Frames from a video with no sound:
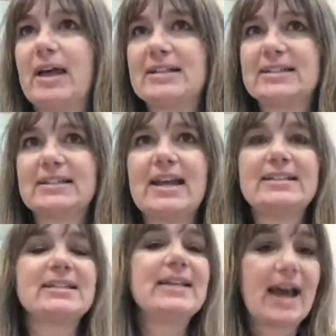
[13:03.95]
as
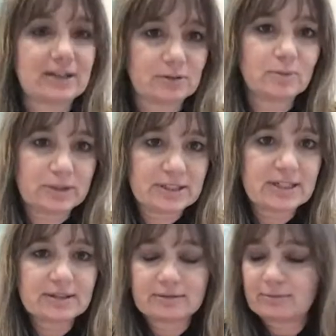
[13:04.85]
an adult
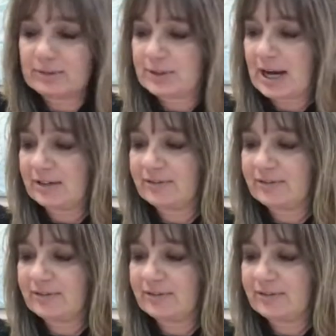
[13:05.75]
would kind